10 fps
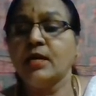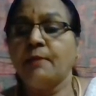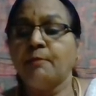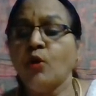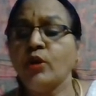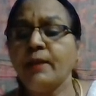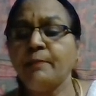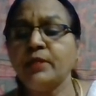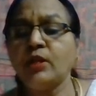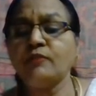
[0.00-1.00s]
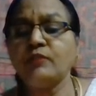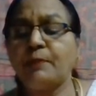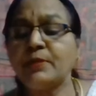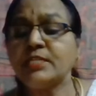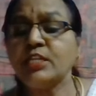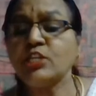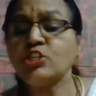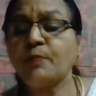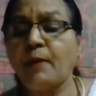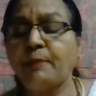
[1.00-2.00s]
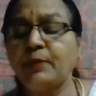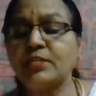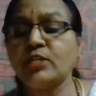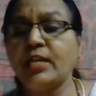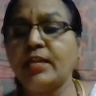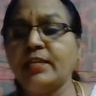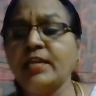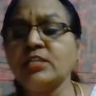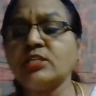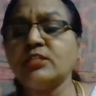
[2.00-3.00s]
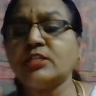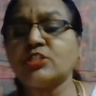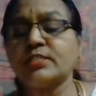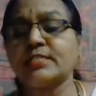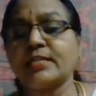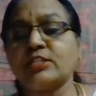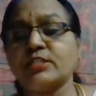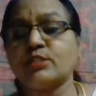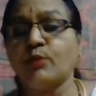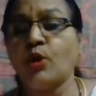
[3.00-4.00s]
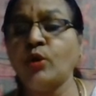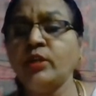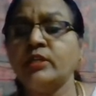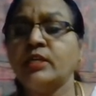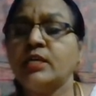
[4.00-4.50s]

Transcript: More number of the percentage of population engaged in tertiary sector is more